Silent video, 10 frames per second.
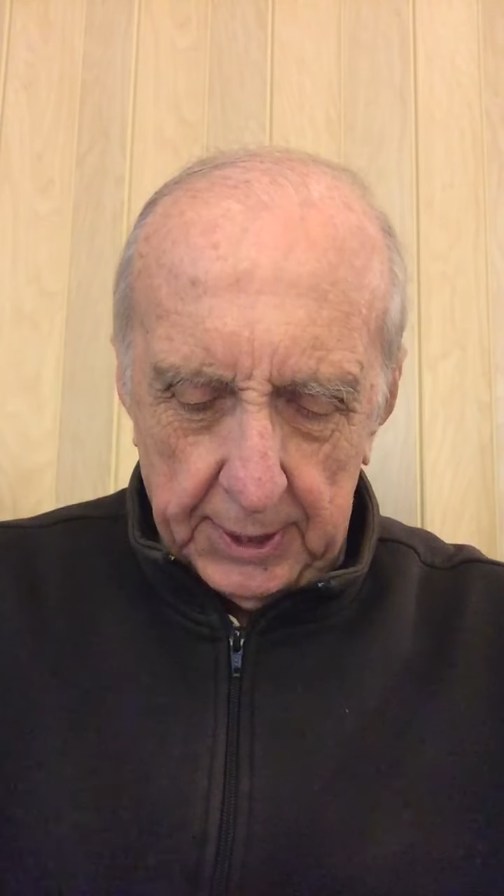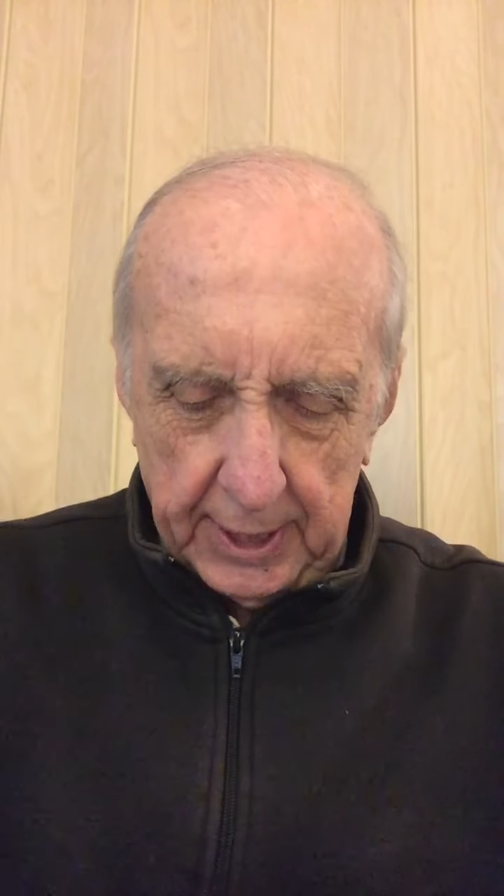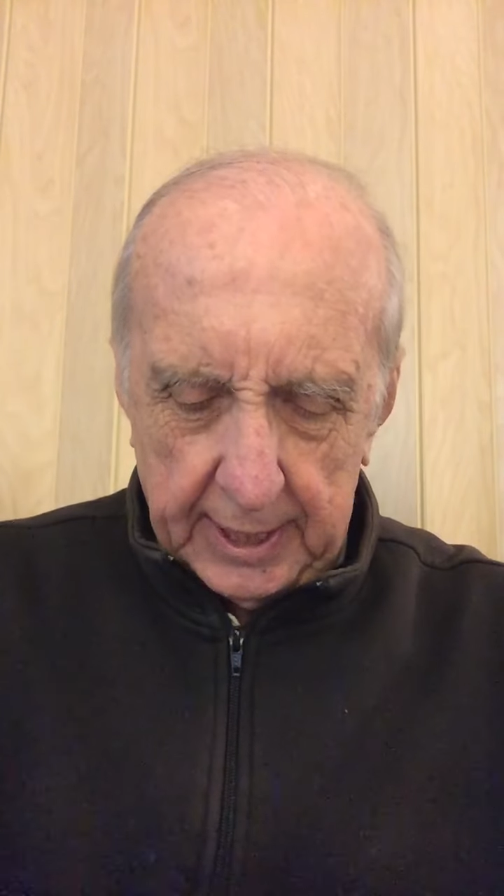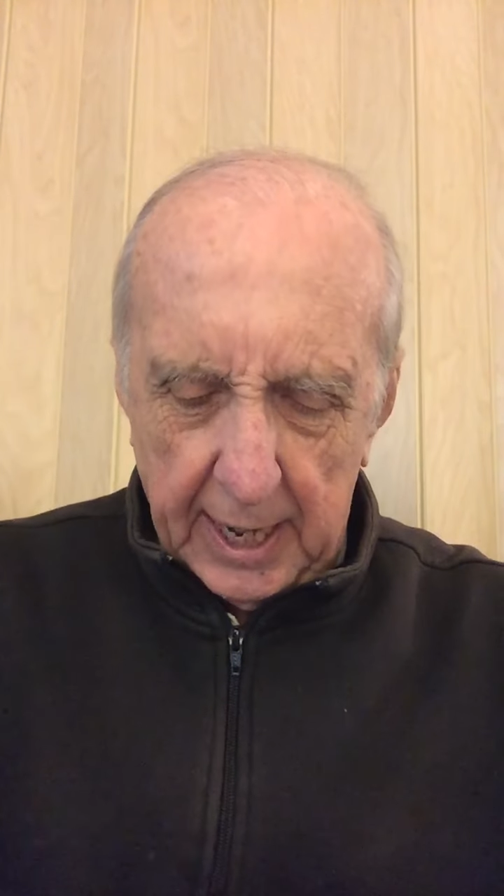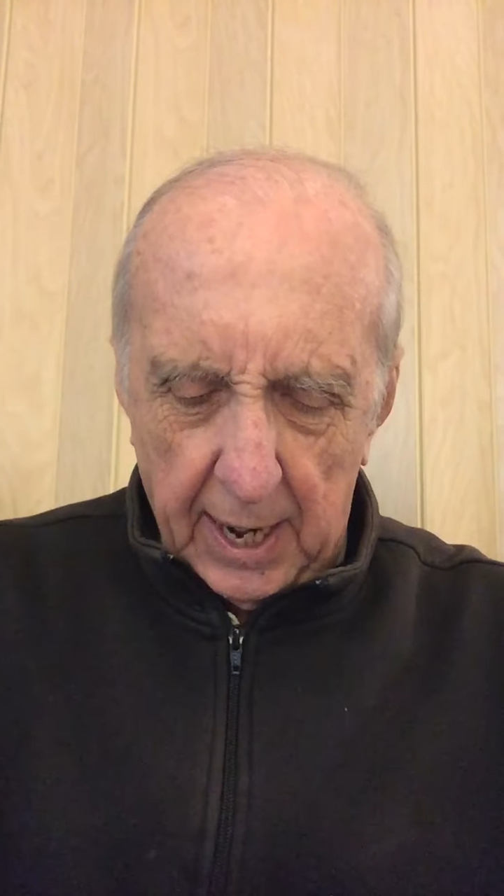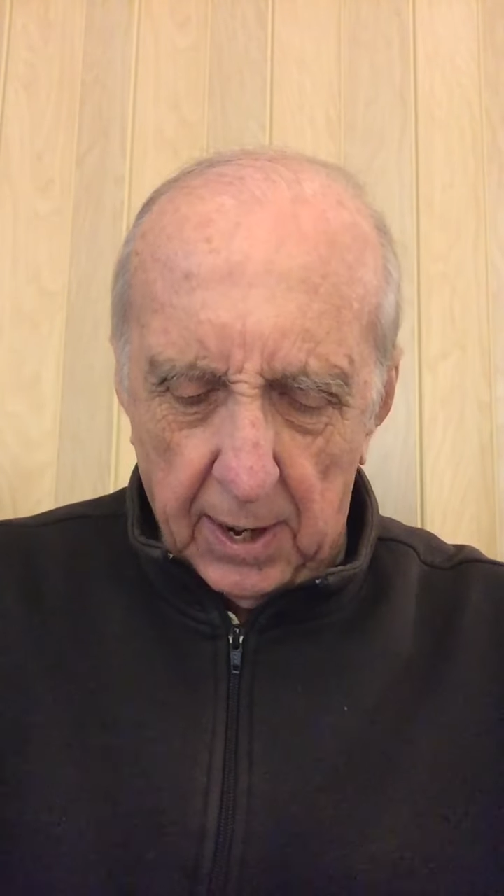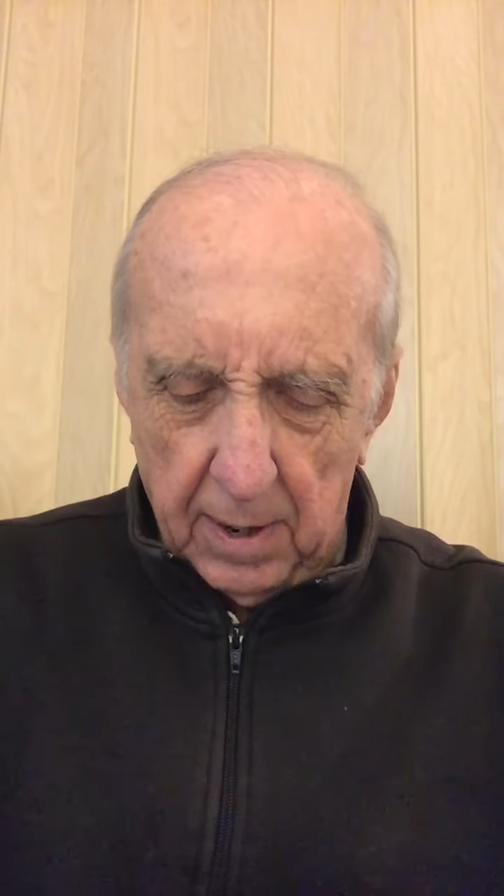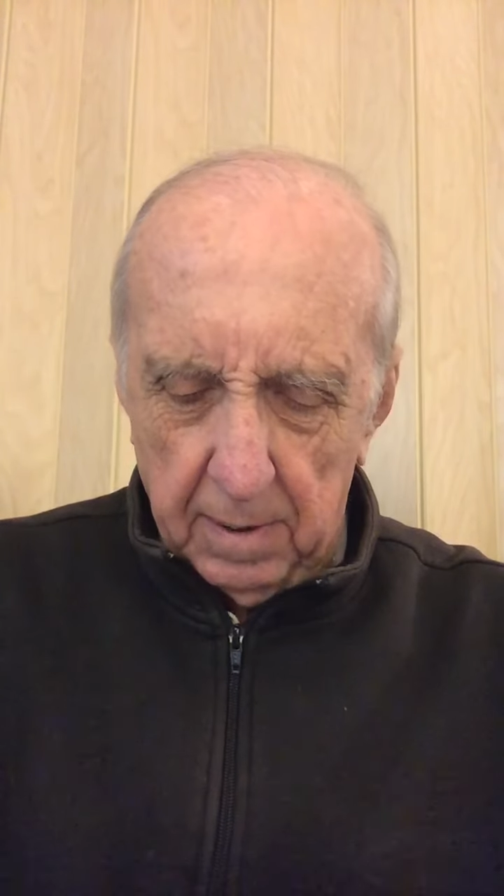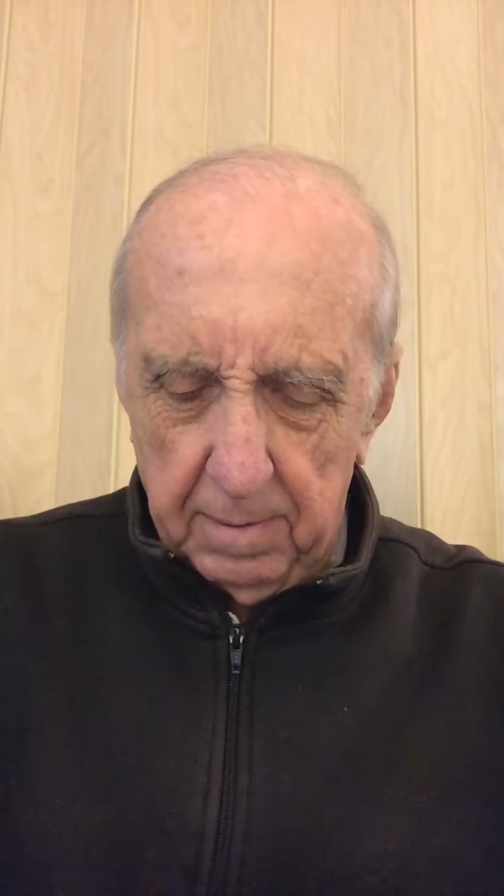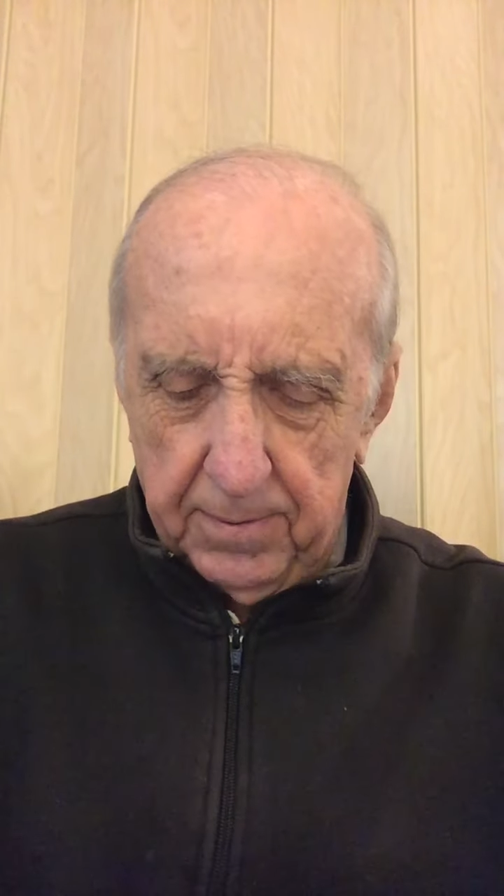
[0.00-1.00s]
to
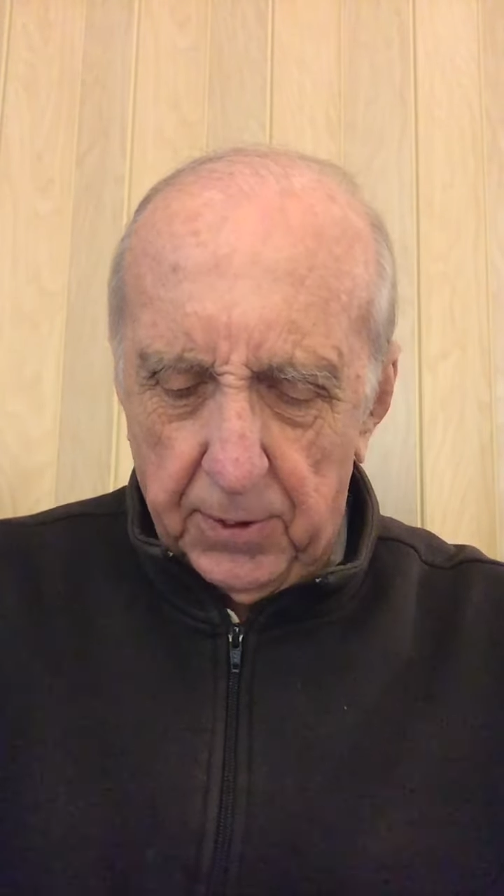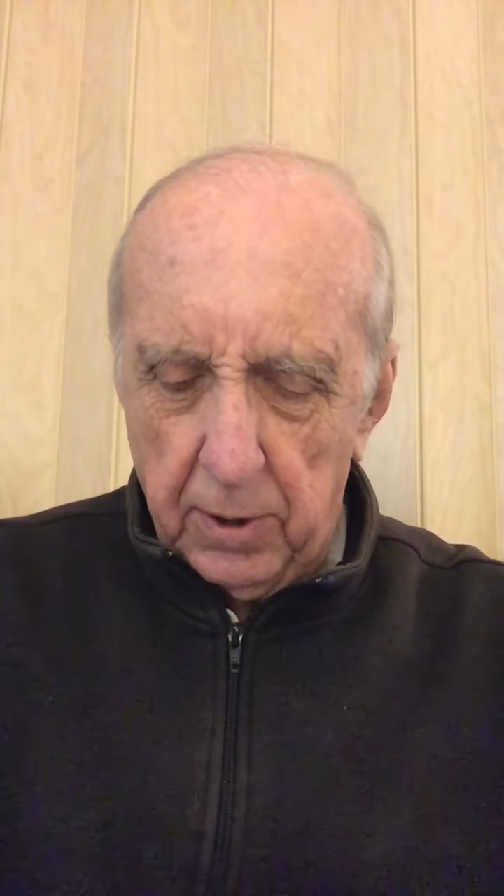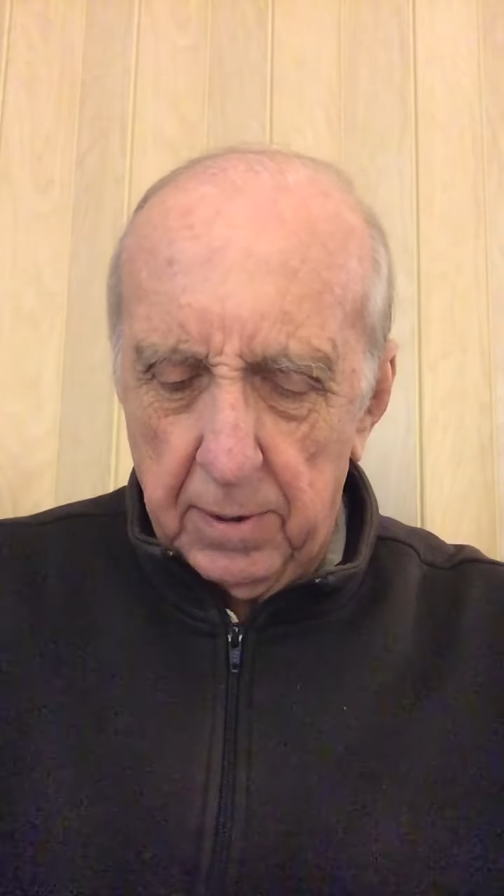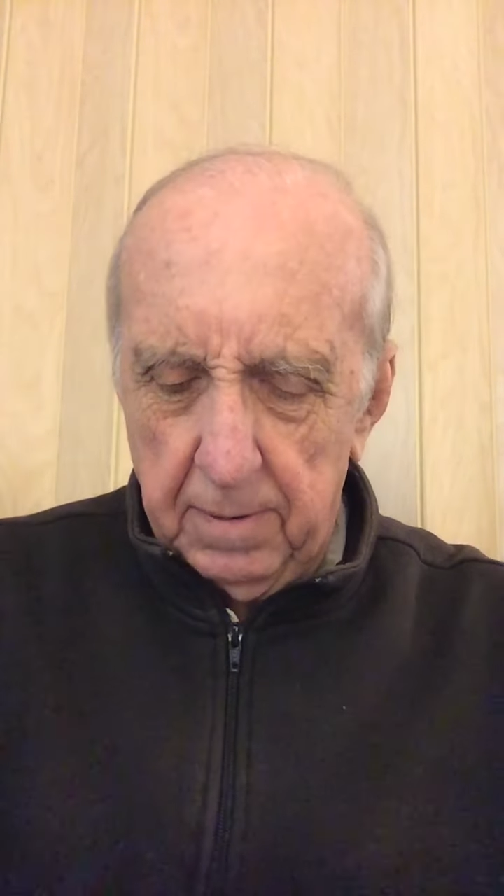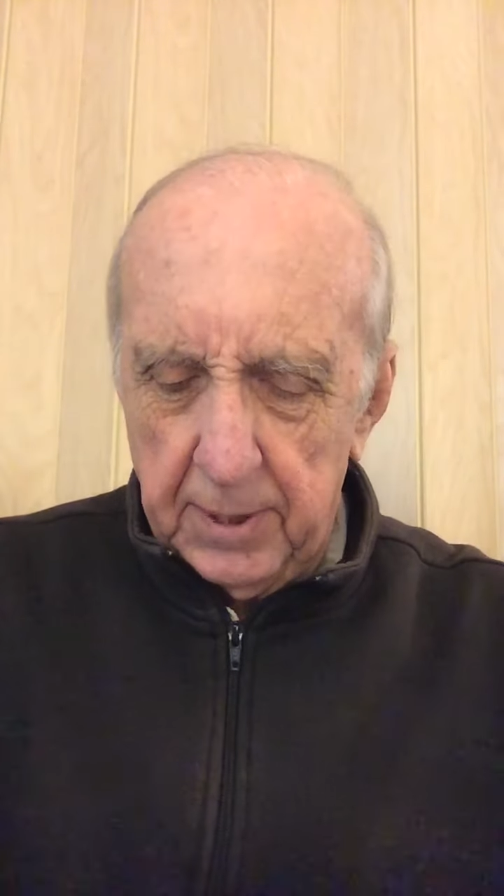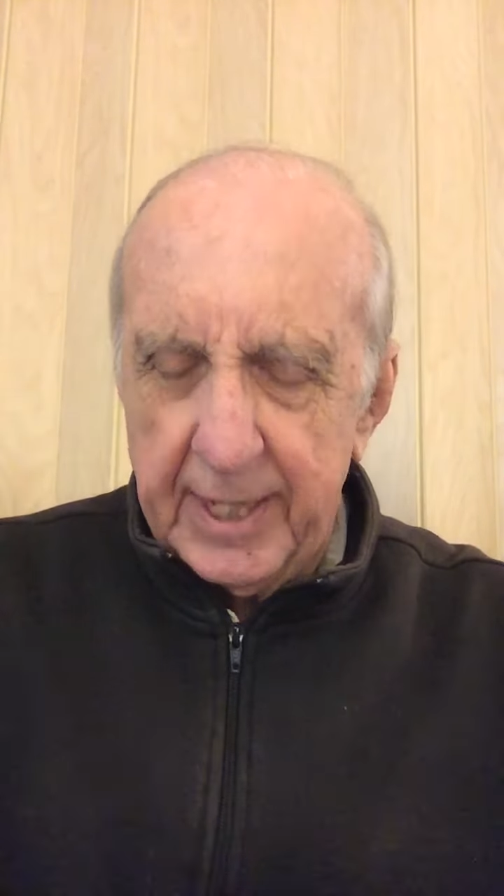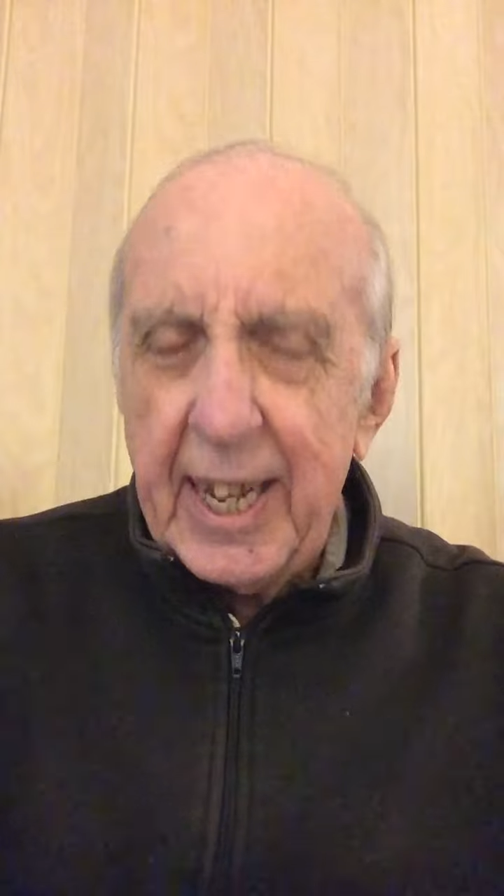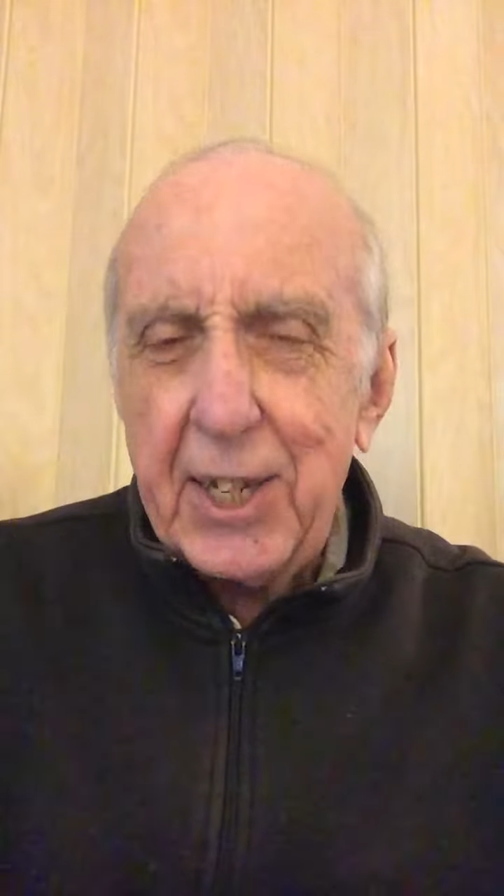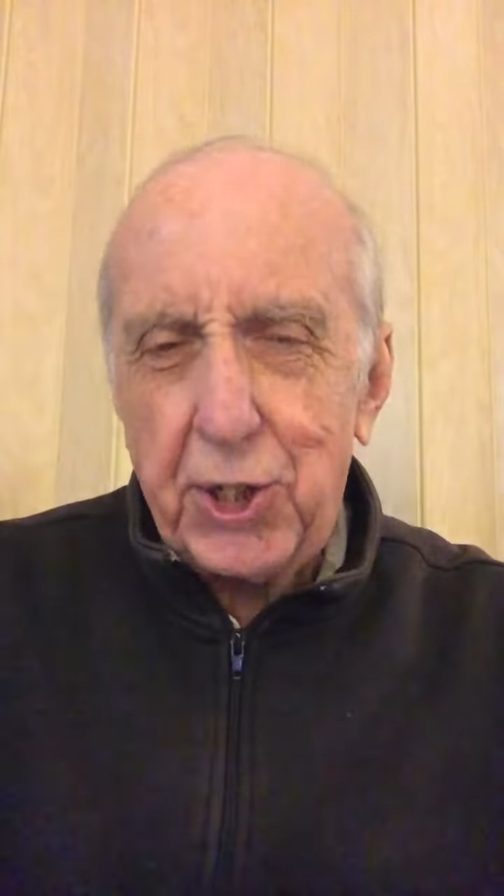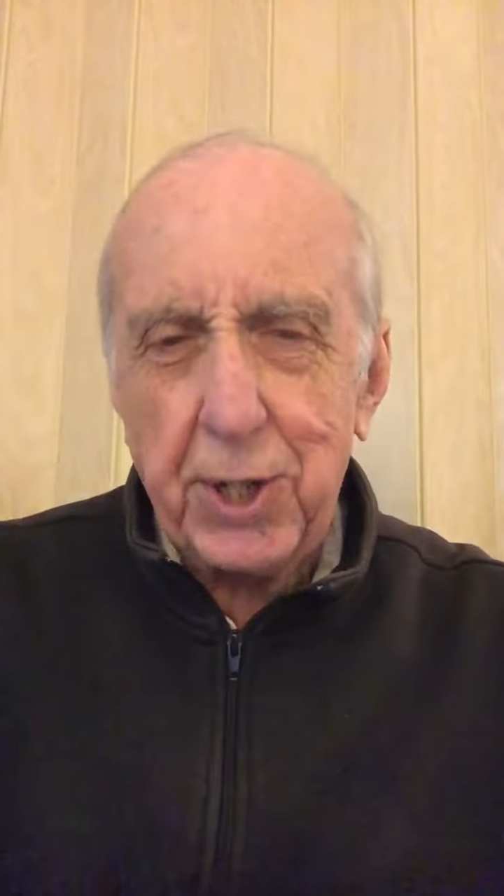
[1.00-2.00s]
care for
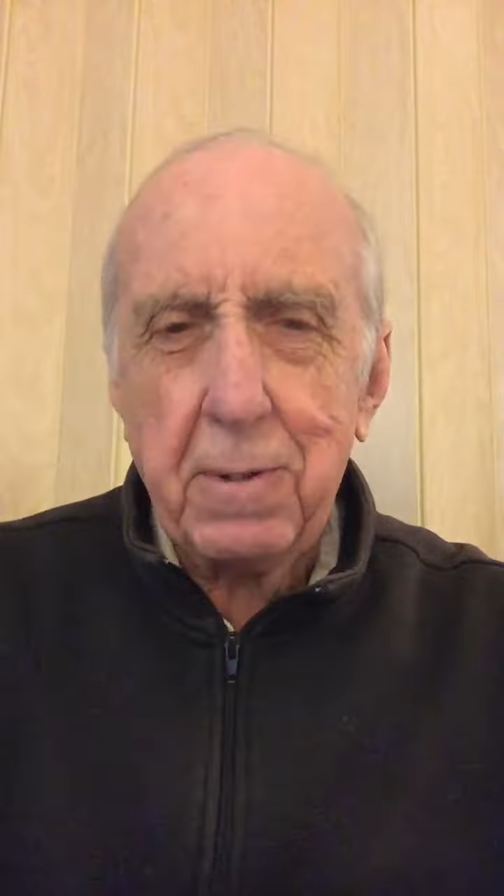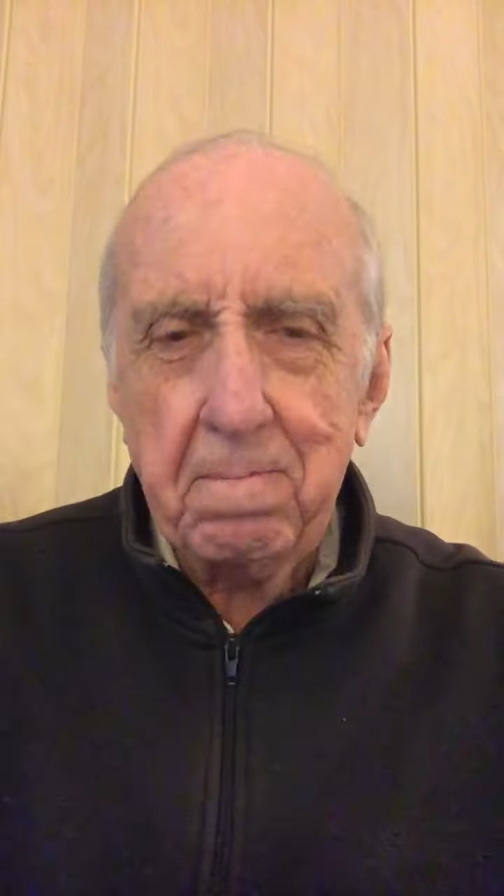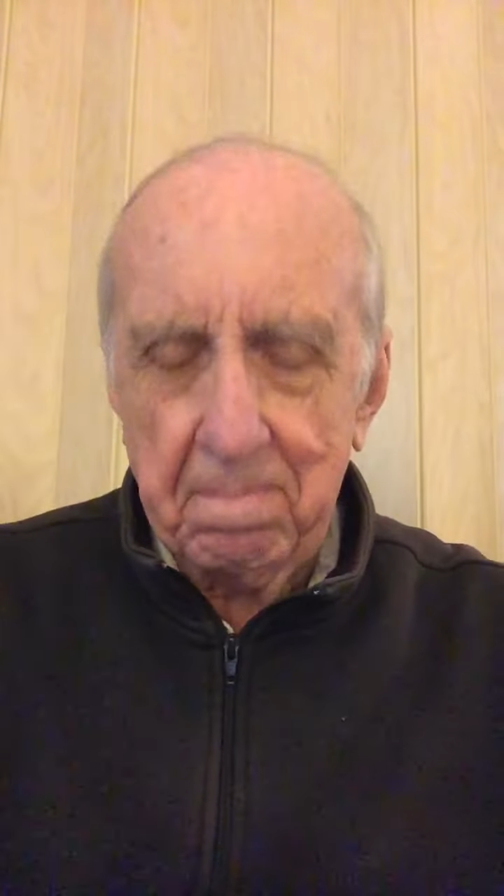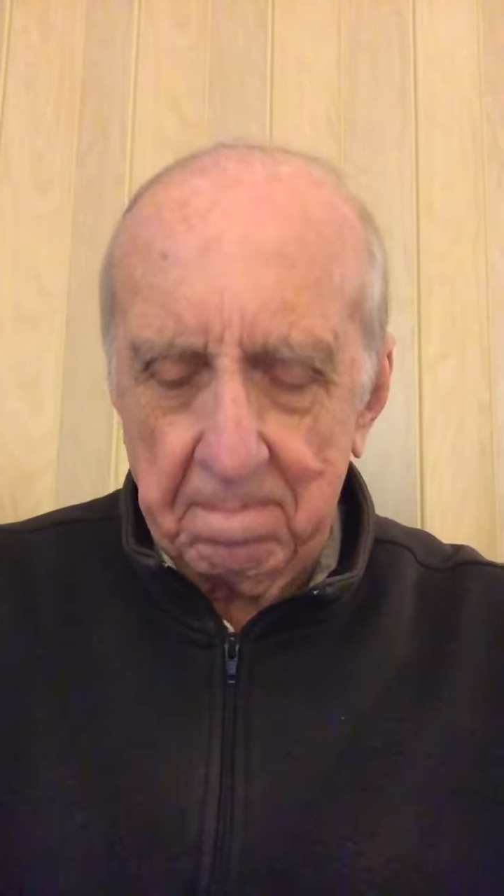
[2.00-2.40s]
nature,